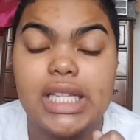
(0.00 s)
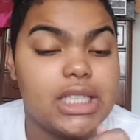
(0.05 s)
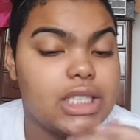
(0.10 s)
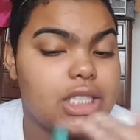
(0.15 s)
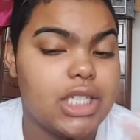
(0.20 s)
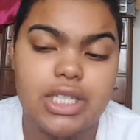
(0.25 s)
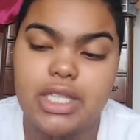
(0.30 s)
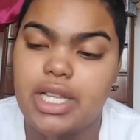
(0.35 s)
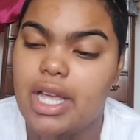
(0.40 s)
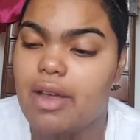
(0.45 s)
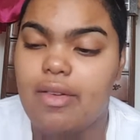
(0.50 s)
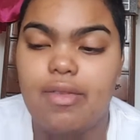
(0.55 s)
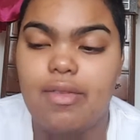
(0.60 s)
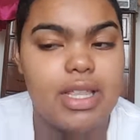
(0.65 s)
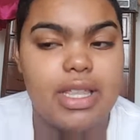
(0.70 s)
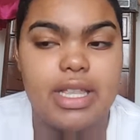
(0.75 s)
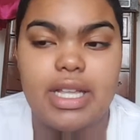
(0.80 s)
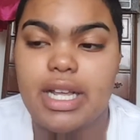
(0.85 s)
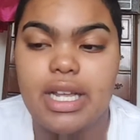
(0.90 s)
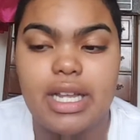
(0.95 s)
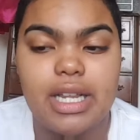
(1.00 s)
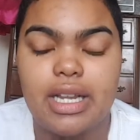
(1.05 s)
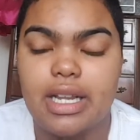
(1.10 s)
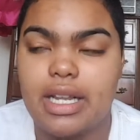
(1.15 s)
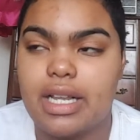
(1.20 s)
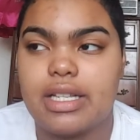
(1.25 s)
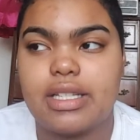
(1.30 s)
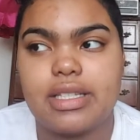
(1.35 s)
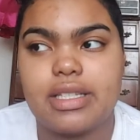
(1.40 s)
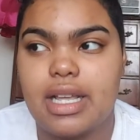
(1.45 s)
Does everything
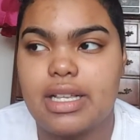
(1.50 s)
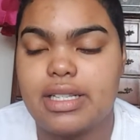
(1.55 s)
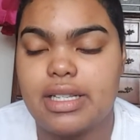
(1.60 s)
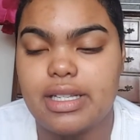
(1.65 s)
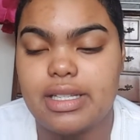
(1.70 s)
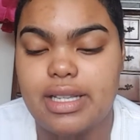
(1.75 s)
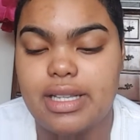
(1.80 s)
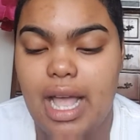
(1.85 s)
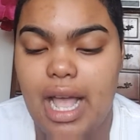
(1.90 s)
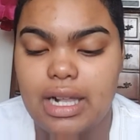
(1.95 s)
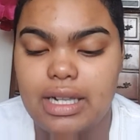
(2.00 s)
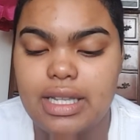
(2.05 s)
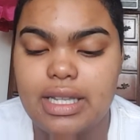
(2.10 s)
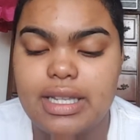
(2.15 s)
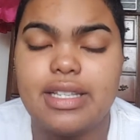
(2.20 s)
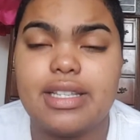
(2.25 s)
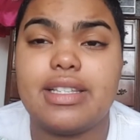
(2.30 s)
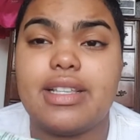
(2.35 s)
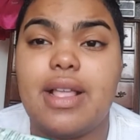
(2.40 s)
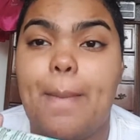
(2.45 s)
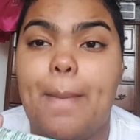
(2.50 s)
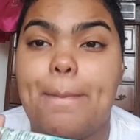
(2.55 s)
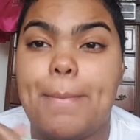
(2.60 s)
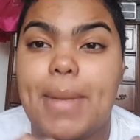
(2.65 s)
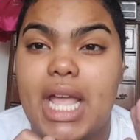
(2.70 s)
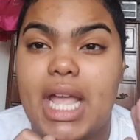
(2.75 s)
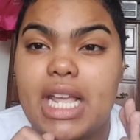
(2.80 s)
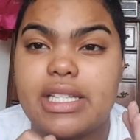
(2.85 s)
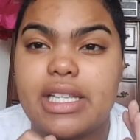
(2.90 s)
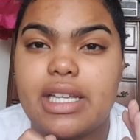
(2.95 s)
it says exactly. This is
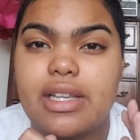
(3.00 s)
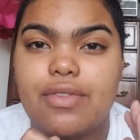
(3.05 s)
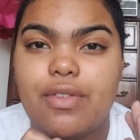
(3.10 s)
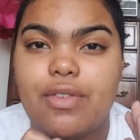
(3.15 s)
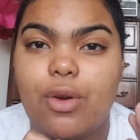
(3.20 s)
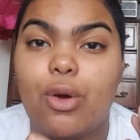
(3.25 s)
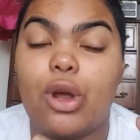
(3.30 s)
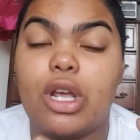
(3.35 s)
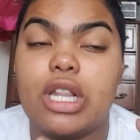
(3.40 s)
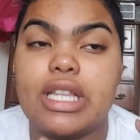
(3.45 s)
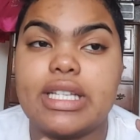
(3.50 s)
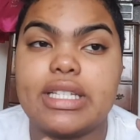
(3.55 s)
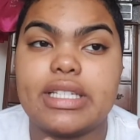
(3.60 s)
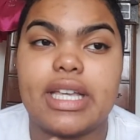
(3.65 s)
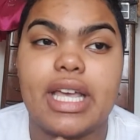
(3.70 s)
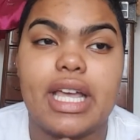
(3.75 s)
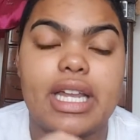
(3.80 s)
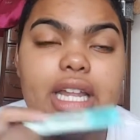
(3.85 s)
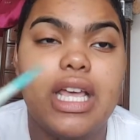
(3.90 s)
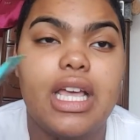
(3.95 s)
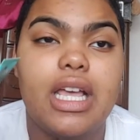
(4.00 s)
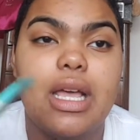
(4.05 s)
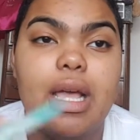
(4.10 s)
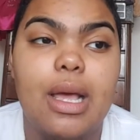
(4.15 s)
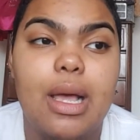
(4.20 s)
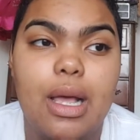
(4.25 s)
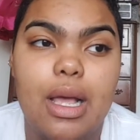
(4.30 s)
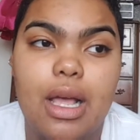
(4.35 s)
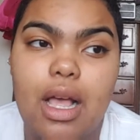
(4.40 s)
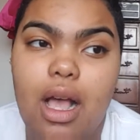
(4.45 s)
amazing for oily skin.
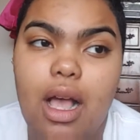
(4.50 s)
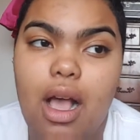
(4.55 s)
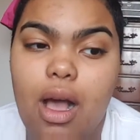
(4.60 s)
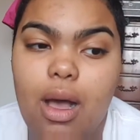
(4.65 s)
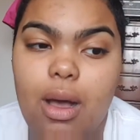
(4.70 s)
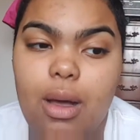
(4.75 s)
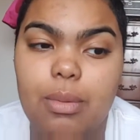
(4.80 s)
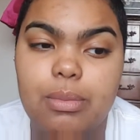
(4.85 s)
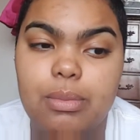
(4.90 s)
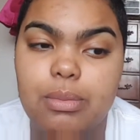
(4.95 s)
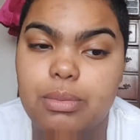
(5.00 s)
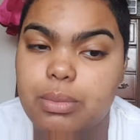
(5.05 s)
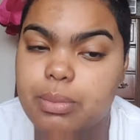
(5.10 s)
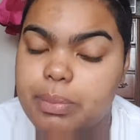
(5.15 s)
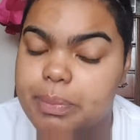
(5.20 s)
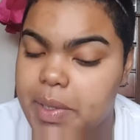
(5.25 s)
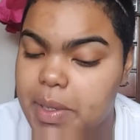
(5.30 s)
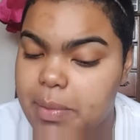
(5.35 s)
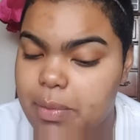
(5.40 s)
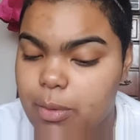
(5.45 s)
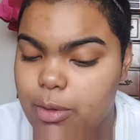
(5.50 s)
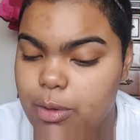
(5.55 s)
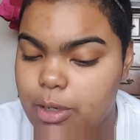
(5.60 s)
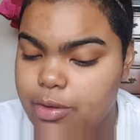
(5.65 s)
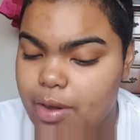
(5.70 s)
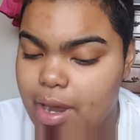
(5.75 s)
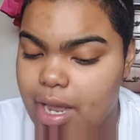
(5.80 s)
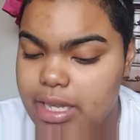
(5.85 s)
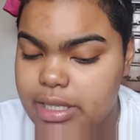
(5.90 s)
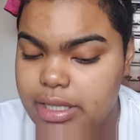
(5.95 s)
People with
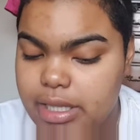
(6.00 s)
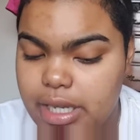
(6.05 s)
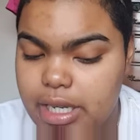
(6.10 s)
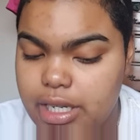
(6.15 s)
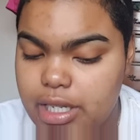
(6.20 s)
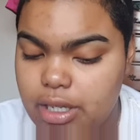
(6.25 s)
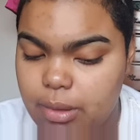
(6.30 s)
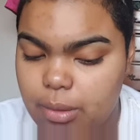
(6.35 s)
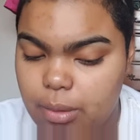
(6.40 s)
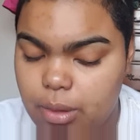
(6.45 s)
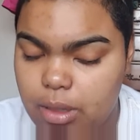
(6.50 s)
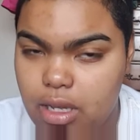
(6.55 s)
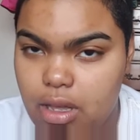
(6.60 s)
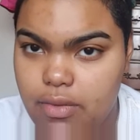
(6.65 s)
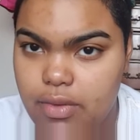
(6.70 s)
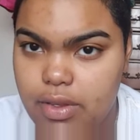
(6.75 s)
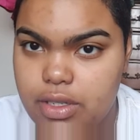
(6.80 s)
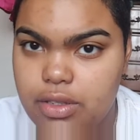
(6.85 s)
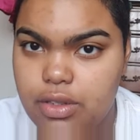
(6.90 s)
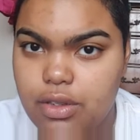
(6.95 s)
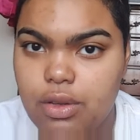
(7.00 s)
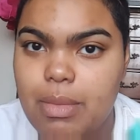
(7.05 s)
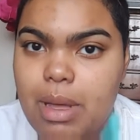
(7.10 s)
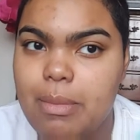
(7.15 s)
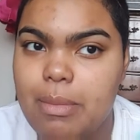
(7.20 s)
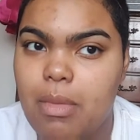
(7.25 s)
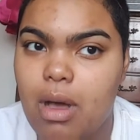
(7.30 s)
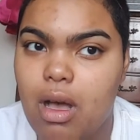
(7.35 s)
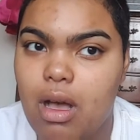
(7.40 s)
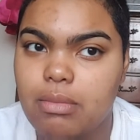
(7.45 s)
dry skin, you will love it too. My
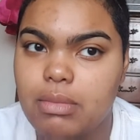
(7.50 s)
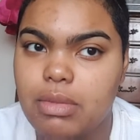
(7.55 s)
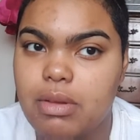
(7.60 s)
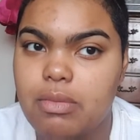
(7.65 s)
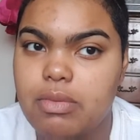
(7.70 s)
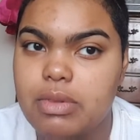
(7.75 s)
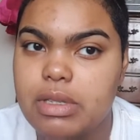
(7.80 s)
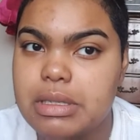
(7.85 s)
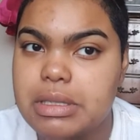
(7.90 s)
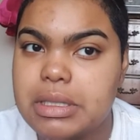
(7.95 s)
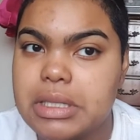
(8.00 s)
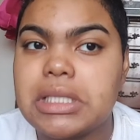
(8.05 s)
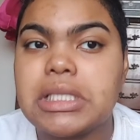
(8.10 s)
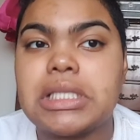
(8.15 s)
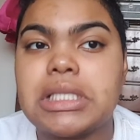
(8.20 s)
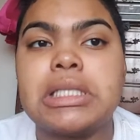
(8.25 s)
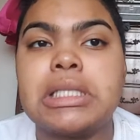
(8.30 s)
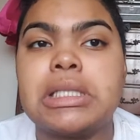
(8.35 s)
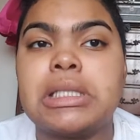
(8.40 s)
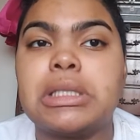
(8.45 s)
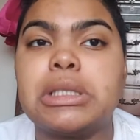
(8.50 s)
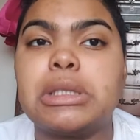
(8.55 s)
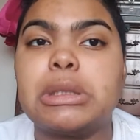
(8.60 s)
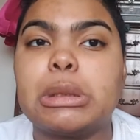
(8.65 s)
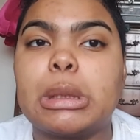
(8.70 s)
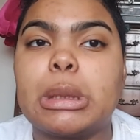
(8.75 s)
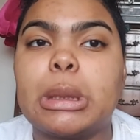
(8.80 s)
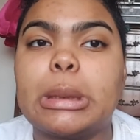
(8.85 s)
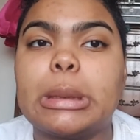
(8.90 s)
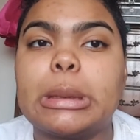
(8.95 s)
mom loves this, and she's
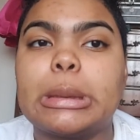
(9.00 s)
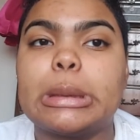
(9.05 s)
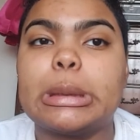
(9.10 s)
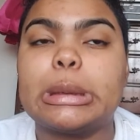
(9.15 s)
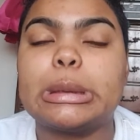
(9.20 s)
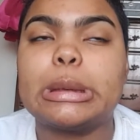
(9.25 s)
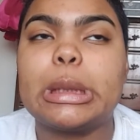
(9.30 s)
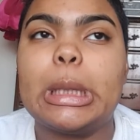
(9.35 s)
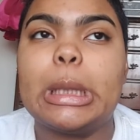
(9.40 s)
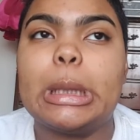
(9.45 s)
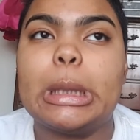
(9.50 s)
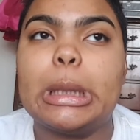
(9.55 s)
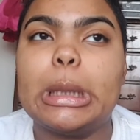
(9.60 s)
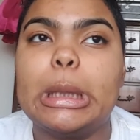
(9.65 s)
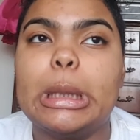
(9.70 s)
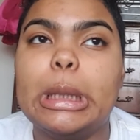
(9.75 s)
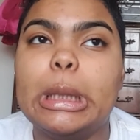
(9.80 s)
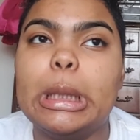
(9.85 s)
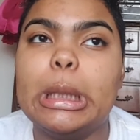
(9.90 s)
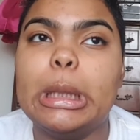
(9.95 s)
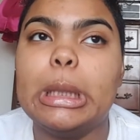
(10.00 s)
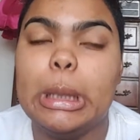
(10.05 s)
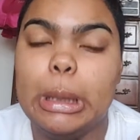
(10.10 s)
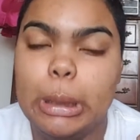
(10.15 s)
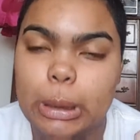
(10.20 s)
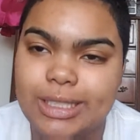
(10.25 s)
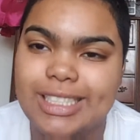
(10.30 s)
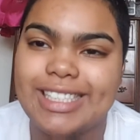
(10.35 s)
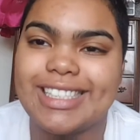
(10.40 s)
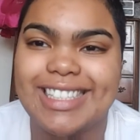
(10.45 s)
dry as
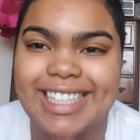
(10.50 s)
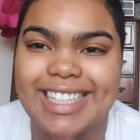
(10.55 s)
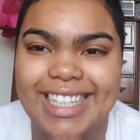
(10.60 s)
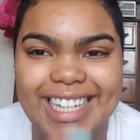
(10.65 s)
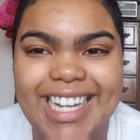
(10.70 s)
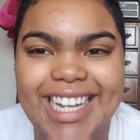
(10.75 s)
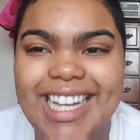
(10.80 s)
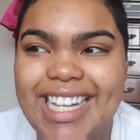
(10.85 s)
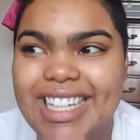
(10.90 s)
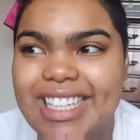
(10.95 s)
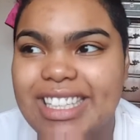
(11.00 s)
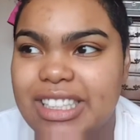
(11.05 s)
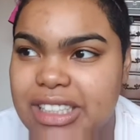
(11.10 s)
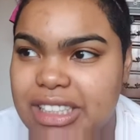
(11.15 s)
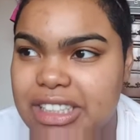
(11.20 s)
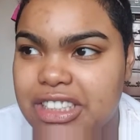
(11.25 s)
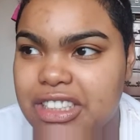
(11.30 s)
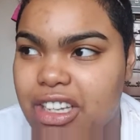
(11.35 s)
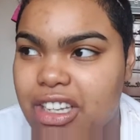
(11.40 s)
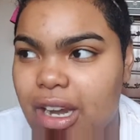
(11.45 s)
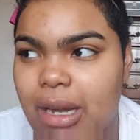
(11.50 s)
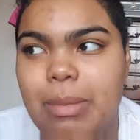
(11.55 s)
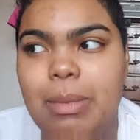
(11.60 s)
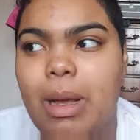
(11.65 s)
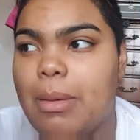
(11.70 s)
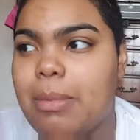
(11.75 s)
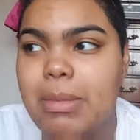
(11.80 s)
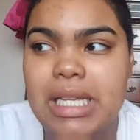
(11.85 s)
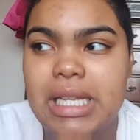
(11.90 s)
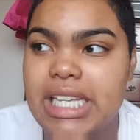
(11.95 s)
hell. Just saying. Sorry,
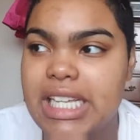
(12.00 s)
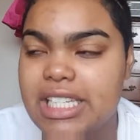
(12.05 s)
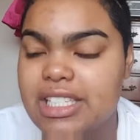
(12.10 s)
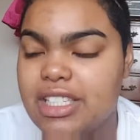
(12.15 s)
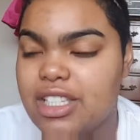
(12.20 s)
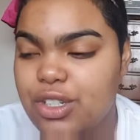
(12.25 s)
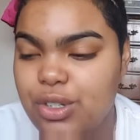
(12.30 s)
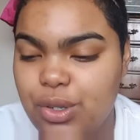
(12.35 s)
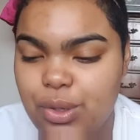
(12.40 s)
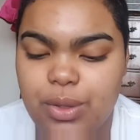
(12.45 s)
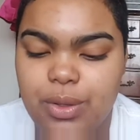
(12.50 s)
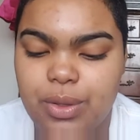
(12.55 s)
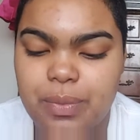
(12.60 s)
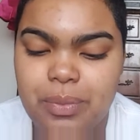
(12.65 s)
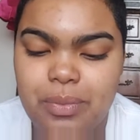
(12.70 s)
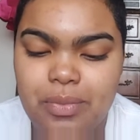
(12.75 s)
Mom. It's the truth.